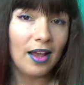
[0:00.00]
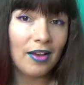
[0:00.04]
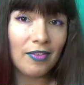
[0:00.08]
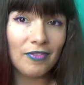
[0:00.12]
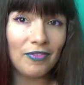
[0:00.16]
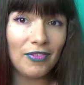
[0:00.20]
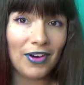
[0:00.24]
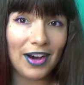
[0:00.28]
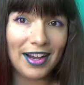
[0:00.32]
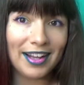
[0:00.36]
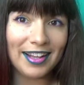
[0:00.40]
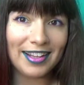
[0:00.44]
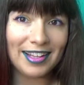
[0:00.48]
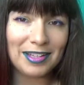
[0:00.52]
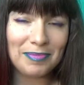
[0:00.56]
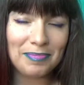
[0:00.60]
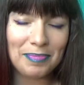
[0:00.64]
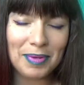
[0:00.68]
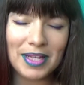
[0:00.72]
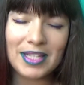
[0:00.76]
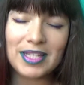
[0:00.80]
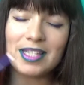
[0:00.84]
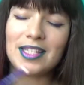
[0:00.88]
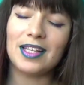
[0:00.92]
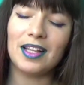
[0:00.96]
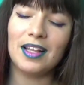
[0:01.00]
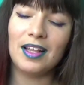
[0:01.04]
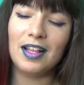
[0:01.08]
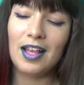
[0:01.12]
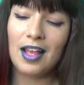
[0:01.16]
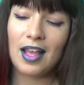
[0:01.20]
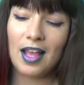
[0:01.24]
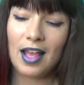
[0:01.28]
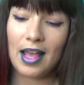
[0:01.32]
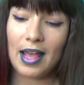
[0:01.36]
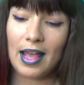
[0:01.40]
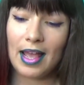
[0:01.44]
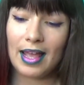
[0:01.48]
violet pencil,
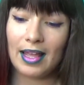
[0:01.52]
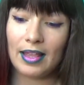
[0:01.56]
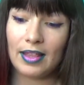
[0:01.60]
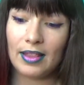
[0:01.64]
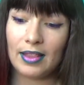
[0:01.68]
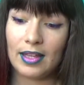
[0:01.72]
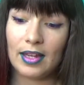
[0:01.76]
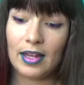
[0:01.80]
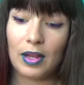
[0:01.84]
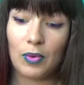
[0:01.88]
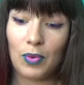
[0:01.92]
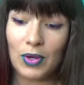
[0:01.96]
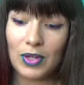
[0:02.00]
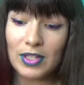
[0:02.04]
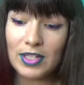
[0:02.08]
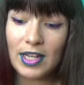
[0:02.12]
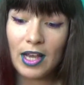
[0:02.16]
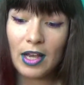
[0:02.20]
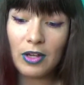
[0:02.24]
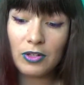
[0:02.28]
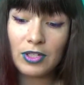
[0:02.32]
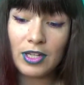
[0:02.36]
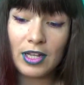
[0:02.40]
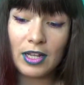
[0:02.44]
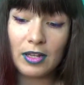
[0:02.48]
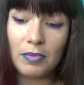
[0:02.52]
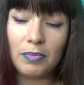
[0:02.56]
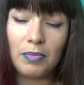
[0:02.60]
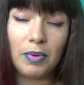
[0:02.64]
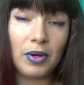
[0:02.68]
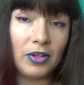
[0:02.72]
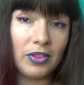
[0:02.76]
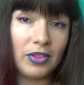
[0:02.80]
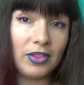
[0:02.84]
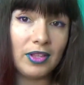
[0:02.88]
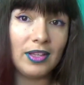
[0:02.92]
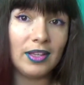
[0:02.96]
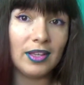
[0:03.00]
and then I went out and
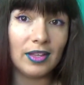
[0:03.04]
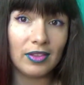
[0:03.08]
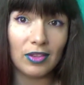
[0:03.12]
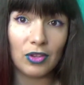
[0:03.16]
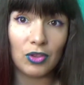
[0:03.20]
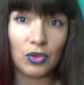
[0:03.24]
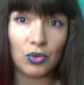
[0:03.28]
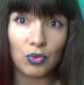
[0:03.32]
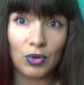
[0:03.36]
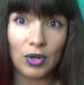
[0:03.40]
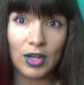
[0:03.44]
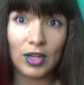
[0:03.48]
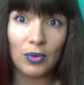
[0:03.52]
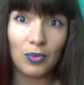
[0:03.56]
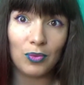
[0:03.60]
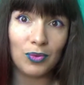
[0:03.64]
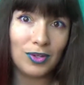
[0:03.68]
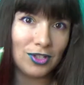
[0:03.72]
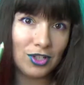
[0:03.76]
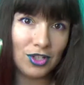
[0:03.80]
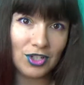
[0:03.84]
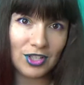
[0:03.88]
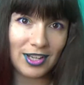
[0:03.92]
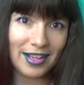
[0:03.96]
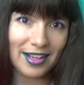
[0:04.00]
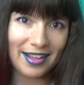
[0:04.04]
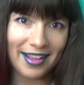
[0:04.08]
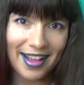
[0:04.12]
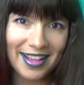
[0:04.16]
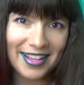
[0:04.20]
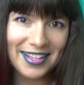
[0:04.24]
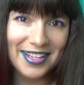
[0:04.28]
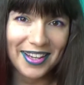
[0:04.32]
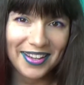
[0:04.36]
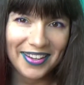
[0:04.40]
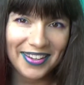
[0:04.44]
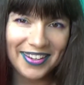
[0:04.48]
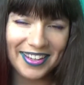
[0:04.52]
bought the other three, which,
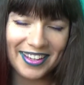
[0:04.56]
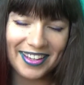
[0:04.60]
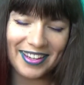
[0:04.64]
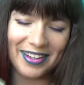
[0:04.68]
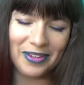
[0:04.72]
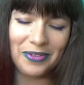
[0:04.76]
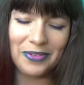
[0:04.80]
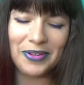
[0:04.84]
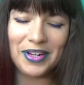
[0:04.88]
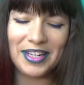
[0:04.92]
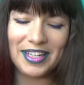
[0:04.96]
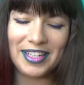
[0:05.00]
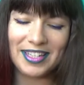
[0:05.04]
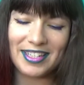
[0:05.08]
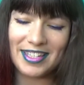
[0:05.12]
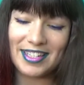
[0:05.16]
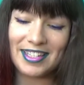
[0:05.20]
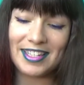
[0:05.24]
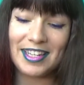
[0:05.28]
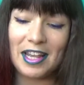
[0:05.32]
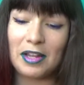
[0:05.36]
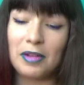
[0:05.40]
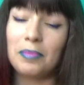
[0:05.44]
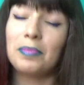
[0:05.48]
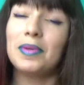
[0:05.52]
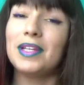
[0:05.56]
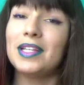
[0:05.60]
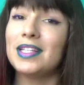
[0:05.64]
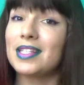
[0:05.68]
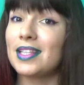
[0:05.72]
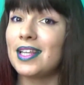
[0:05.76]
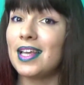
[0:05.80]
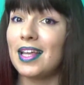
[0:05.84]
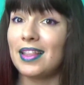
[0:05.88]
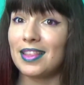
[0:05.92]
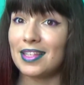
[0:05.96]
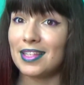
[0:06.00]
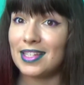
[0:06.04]
as you can already understand, means
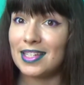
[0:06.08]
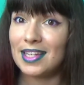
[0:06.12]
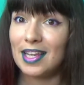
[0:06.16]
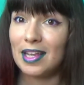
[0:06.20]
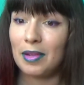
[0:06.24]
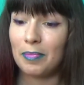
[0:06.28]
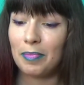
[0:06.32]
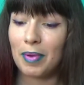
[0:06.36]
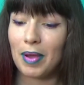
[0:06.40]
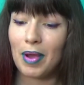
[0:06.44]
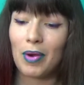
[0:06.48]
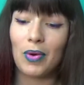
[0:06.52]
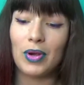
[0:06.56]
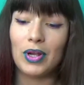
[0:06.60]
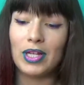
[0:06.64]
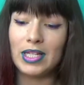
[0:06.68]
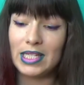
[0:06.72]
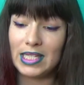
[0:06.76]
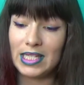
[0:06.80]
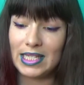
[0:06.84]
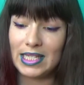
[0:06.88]
that the staying power is